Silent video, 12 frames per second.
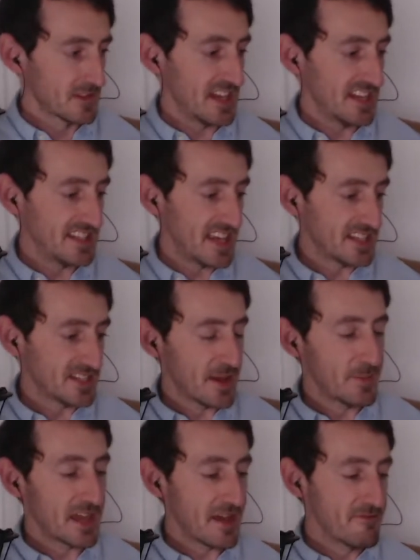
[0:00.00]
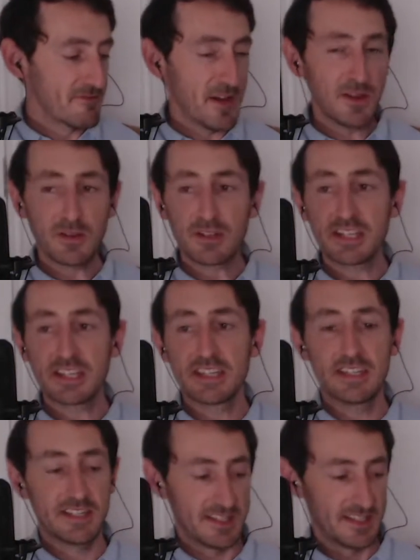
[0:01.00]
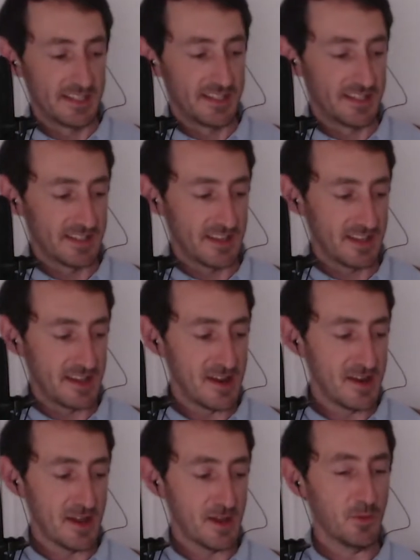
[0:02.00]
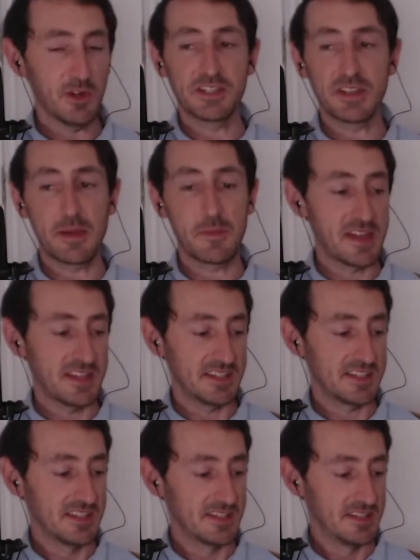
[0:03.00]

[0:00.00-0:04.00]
It's that time again, folks. You know what time it is.